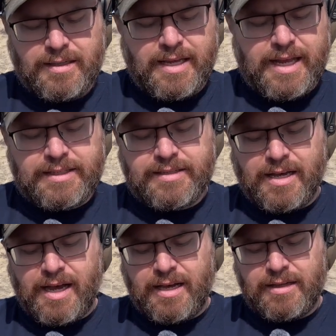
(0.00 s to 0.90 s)
it
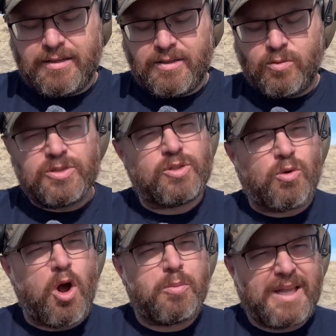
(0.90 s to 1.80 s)
was the
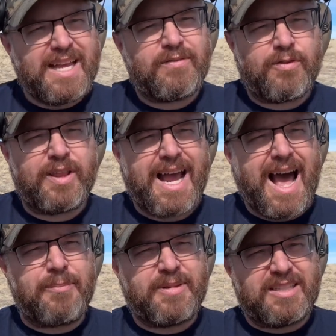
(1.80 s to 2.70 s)
wrong plate for the
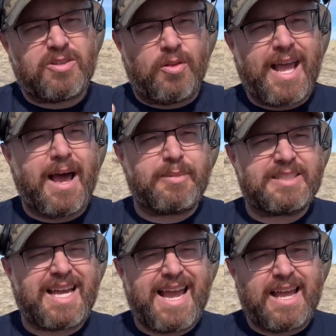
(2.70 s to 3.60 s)
optics, all the optics
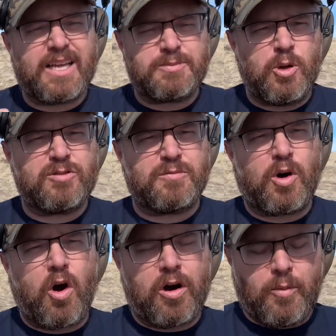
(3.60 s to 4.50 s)
I had, because most of them
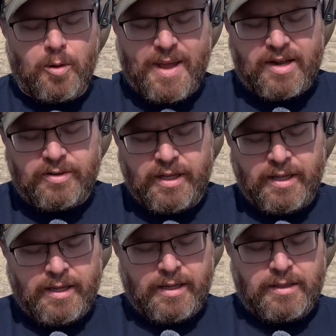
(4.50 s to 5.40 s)
are RMR pattern.
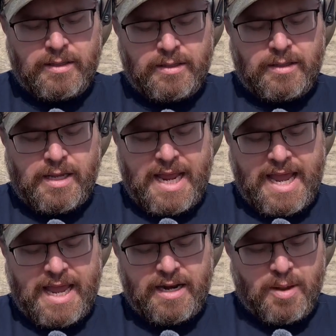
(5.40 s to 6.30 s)

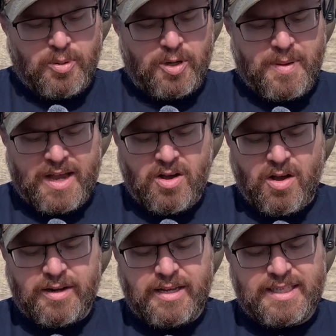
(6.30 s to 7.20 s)
And I put it back
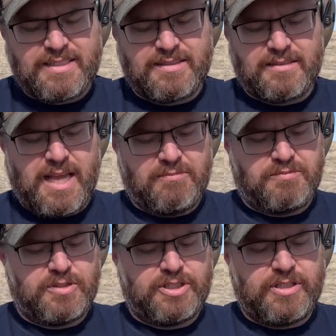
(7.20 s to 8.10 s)
on.
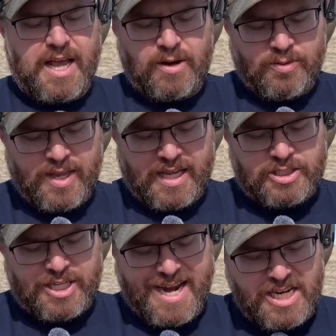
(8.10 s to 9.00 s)
I don't think I
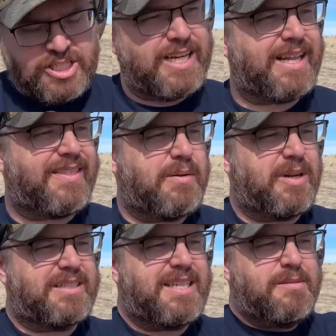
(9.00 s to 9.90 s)
changed anything, but
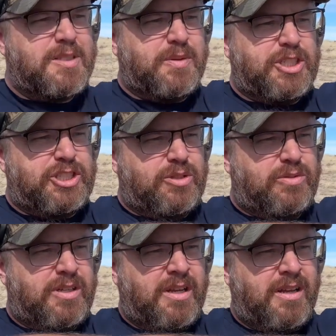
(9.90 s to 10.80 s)
it seems to be
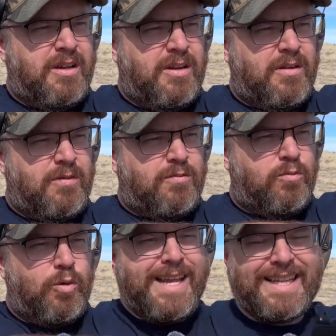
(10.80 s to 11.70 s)
shooting
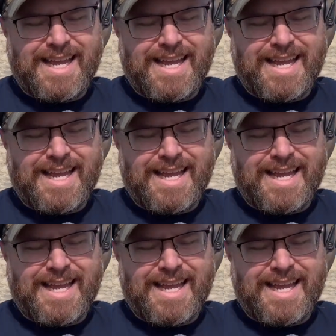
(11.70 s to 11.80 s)
really